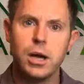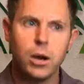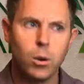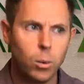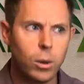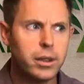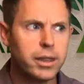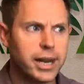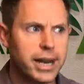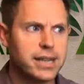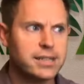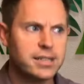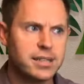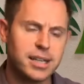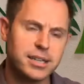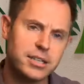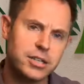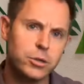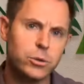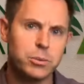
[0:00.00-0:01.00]
well, it has a
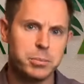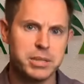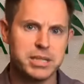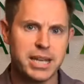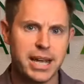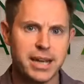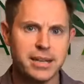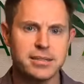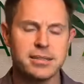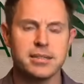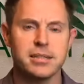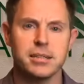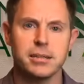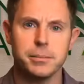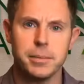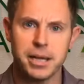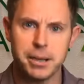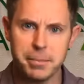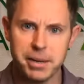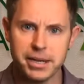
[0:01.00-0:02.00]
lot to do with potassium
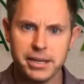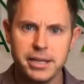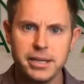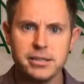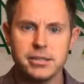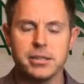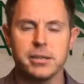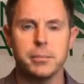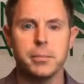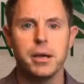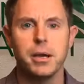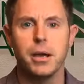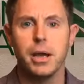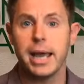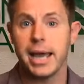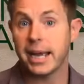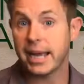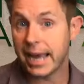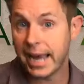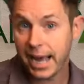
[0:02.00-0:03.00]
and magnesium
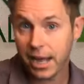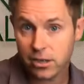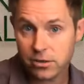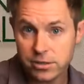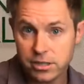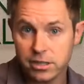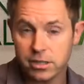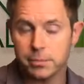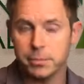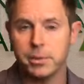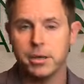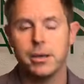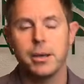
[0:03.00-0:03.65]
and calcium.